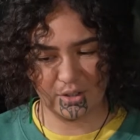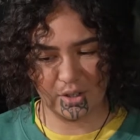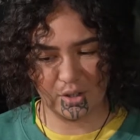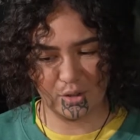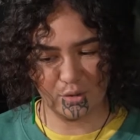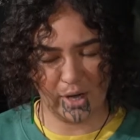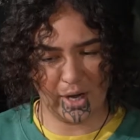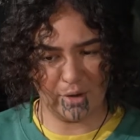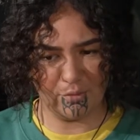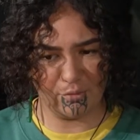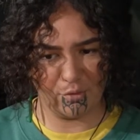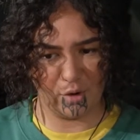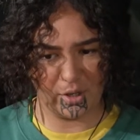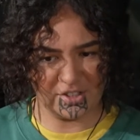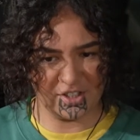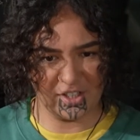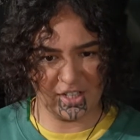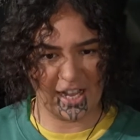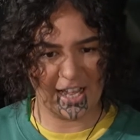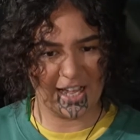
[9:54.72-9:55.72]
or I
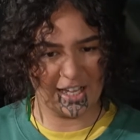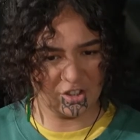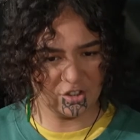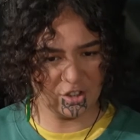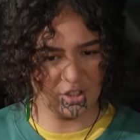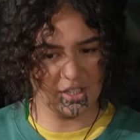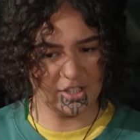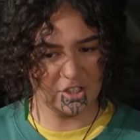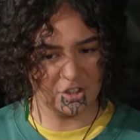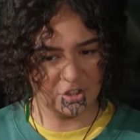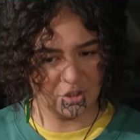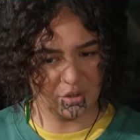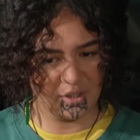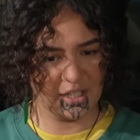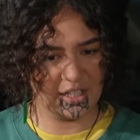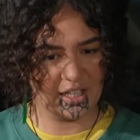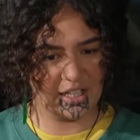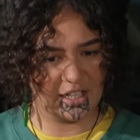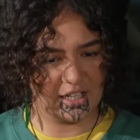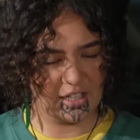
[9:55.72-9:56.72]
wasn't actually
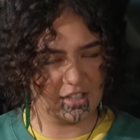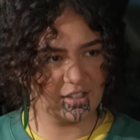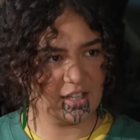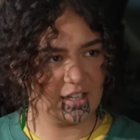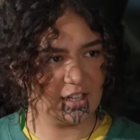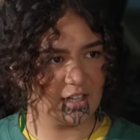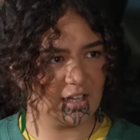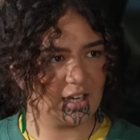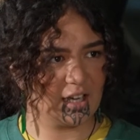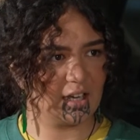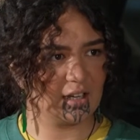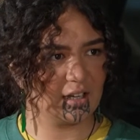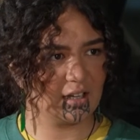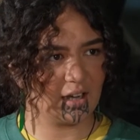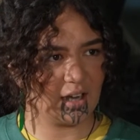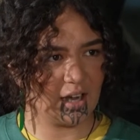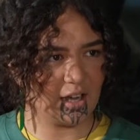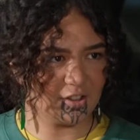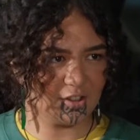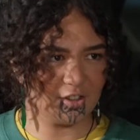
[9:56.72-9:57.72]
doing anything
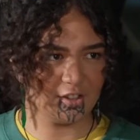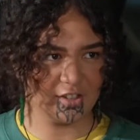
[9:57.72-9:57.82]
other